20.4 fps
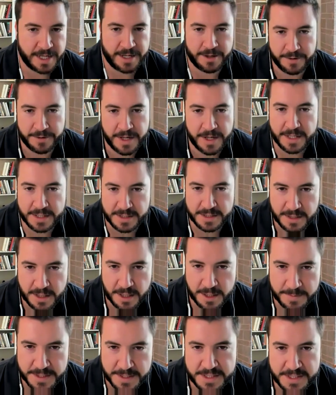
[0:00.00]
IRA is
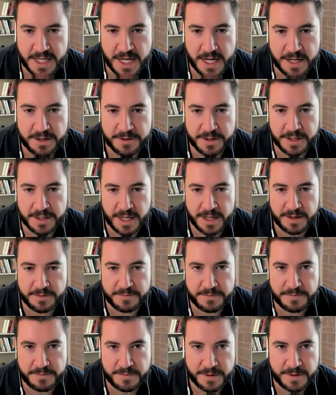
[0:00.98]
going to be staggering.
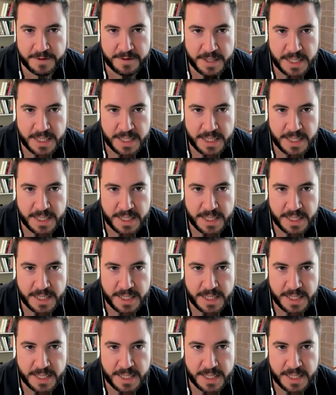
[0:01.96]
I've